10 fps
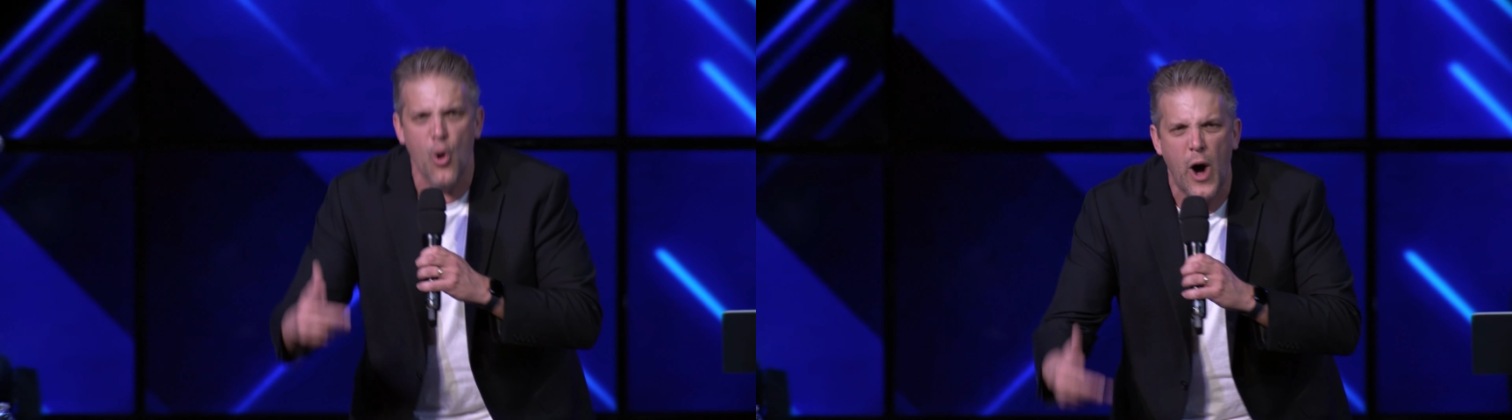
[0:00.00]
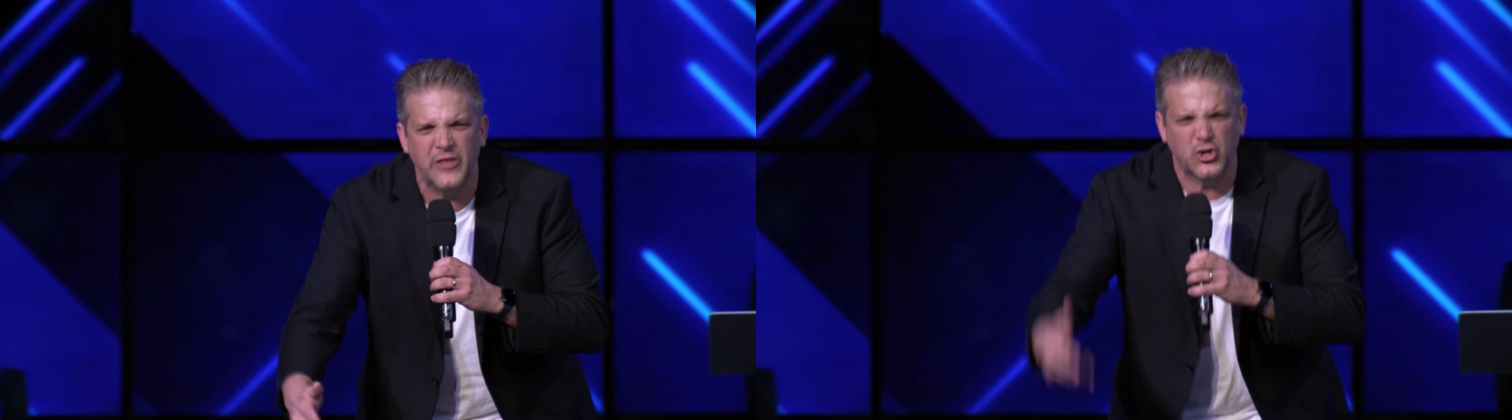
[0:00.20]

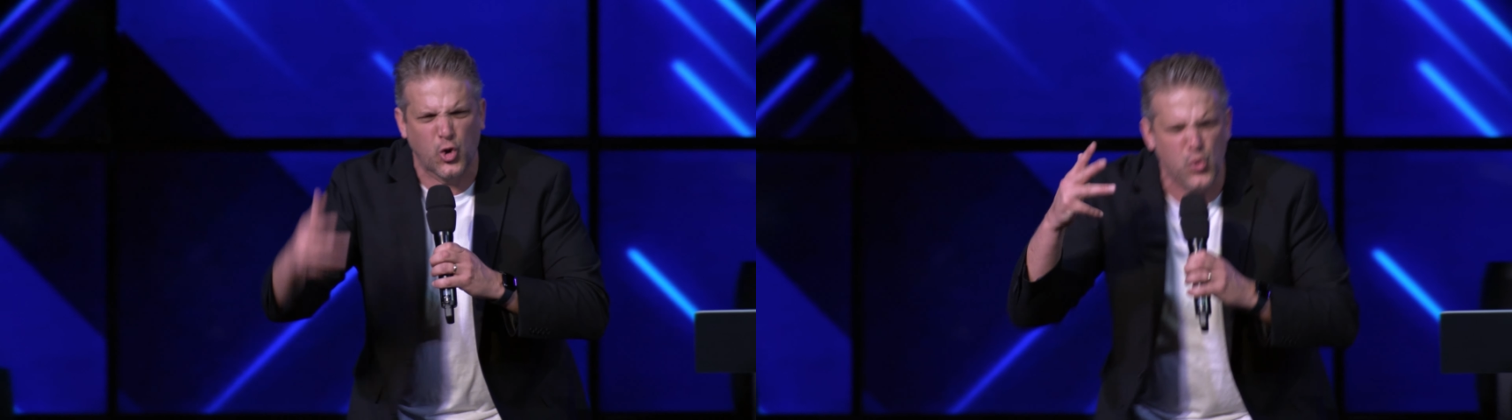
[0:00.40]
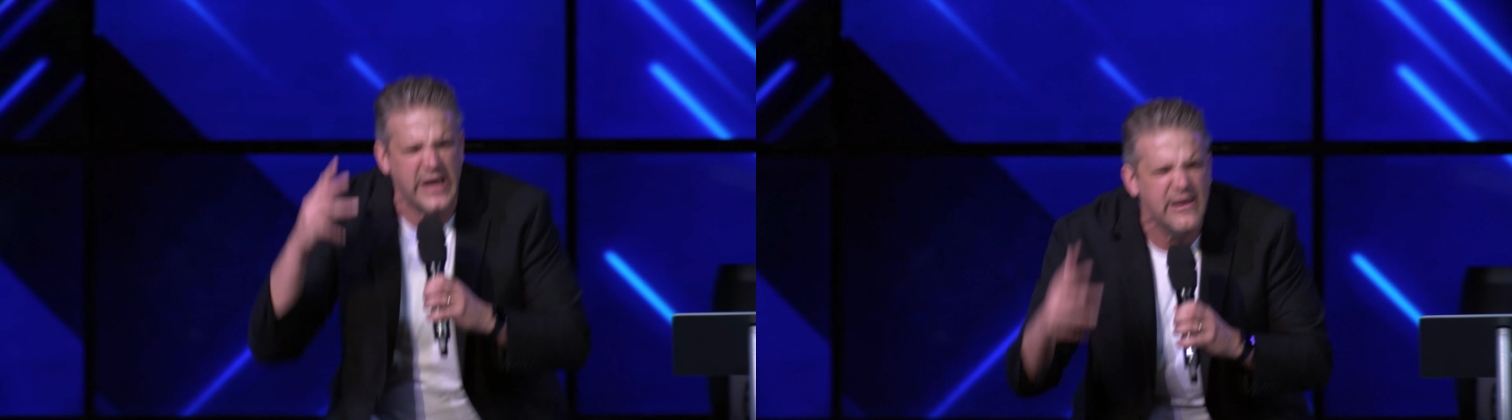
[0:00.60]
They're the
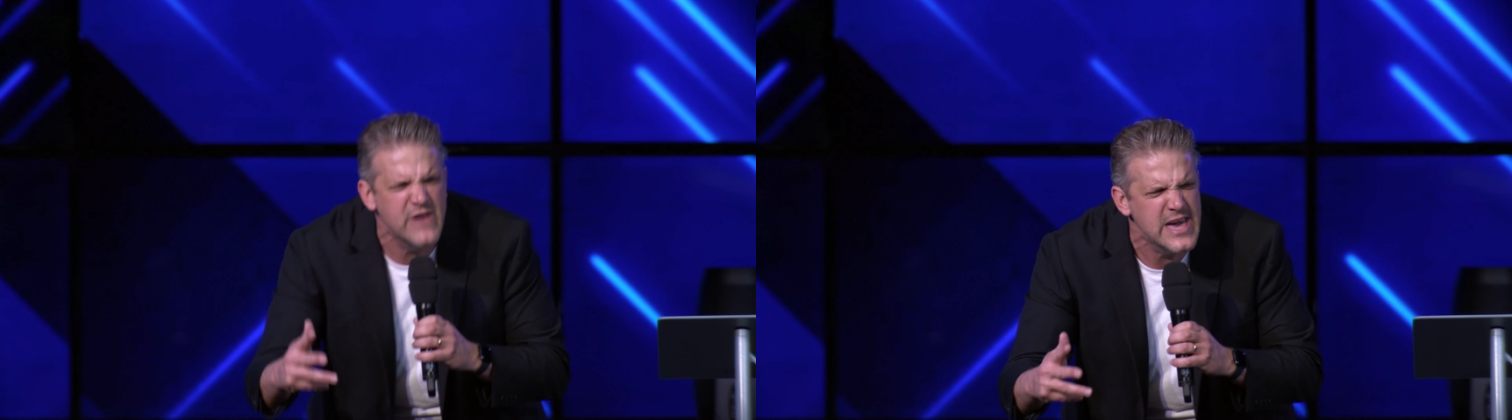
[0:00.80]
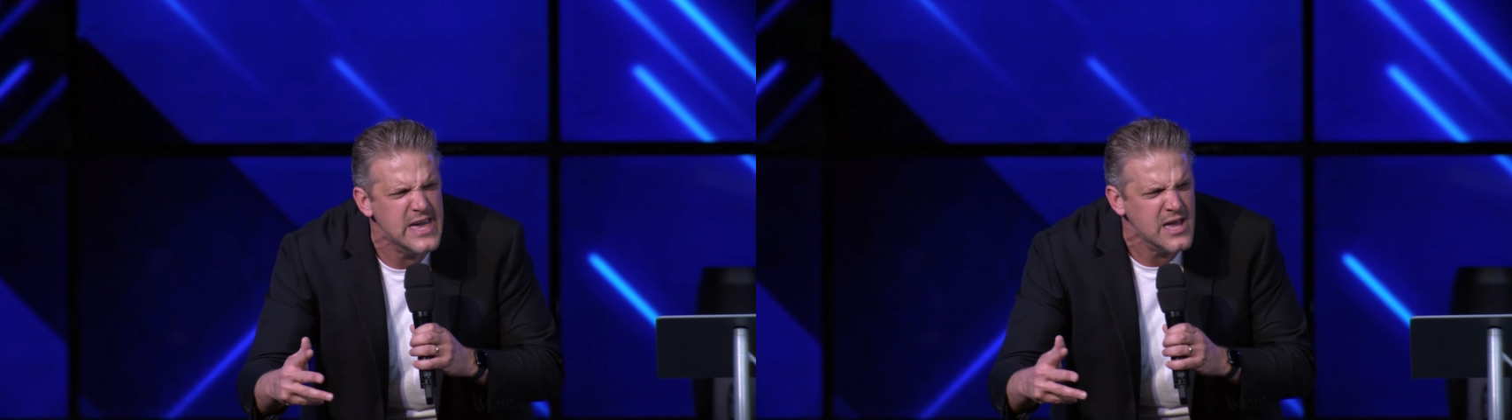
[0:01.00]
ones
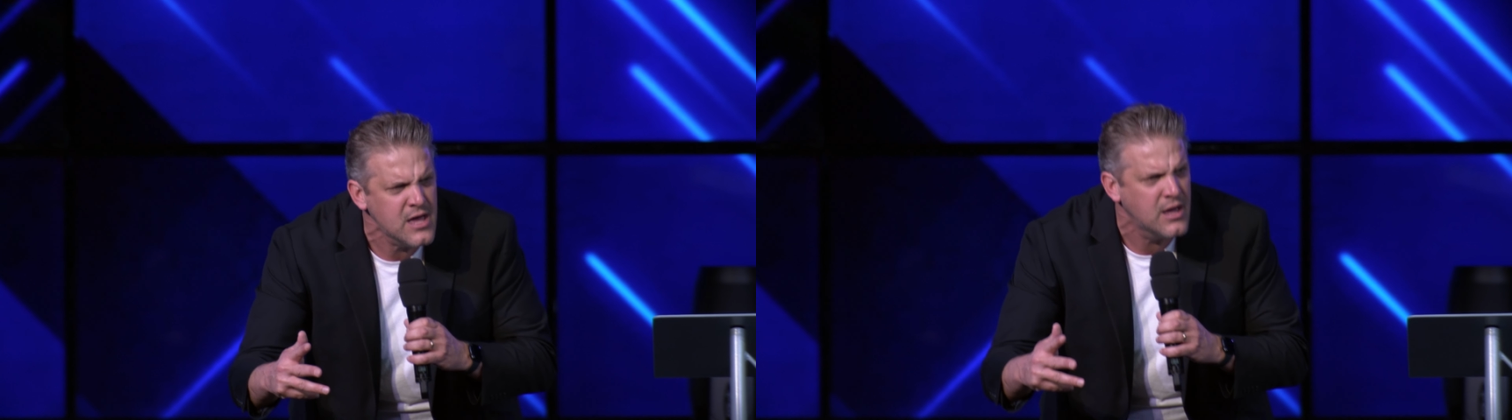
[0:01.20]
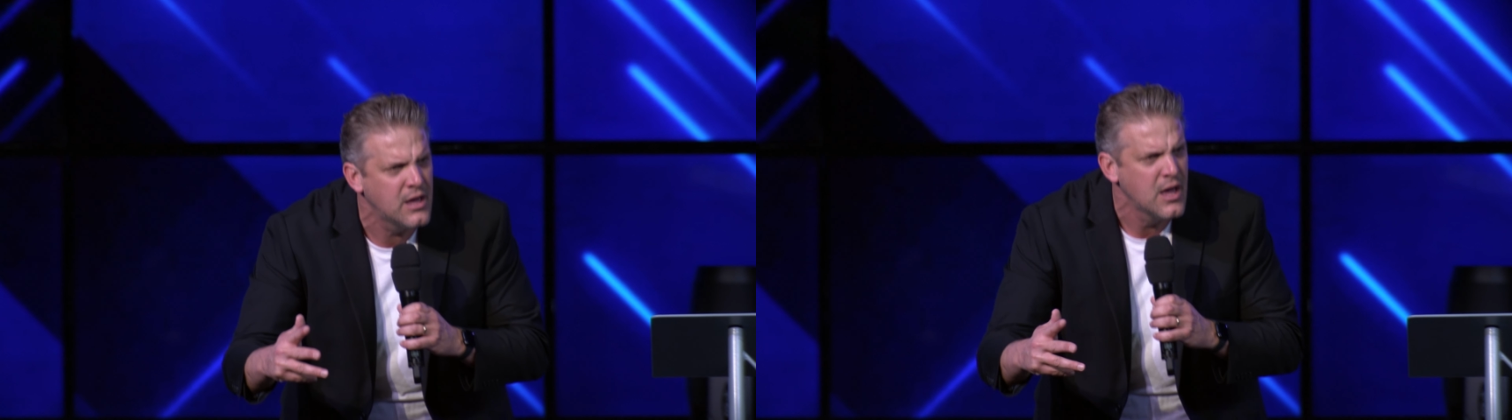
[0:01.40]

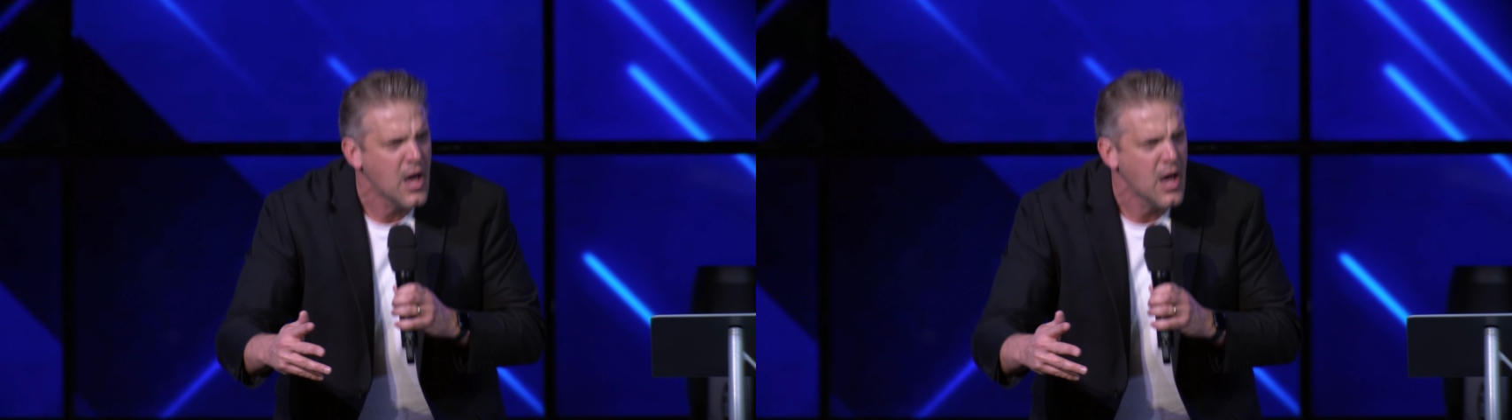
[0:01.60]
grieving,